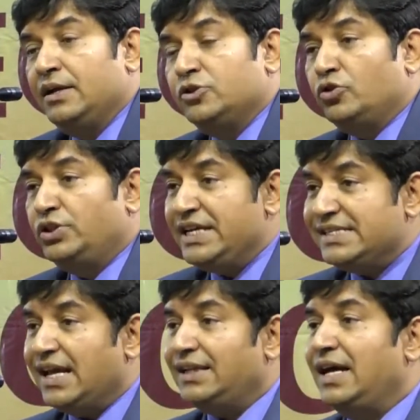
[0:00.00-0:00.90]
So
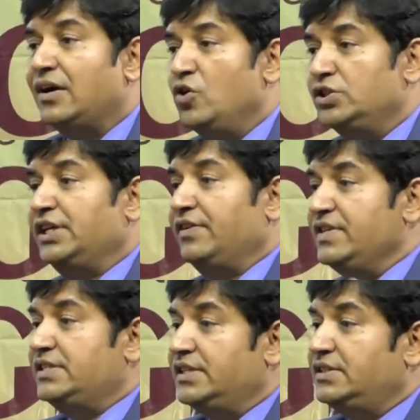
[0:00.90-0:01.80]
these are the
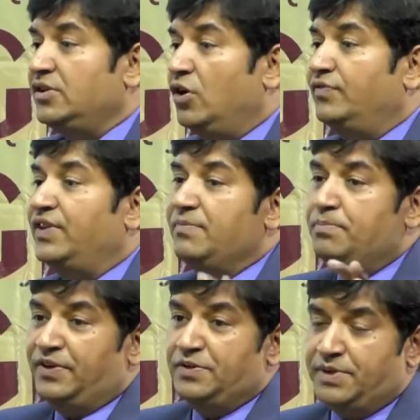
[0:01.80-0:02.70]
consequences of the
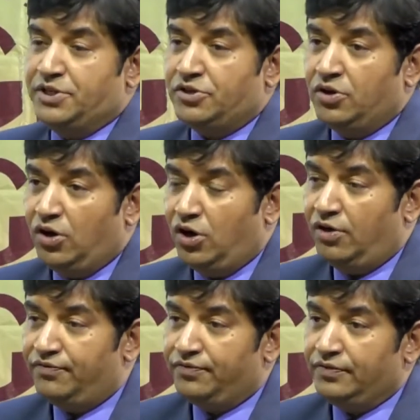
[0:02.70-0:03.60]
infringement
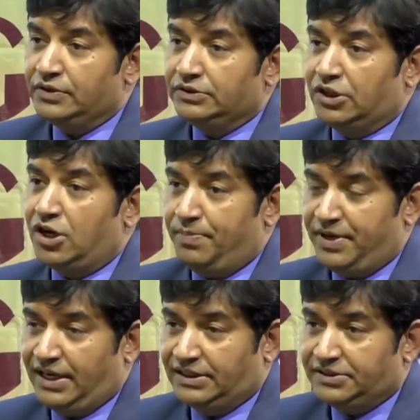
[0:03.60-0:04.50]
of the
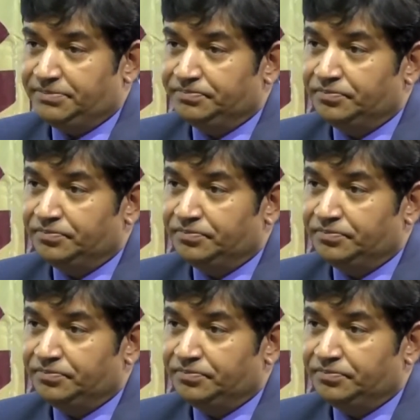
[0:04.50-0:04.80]
copyright.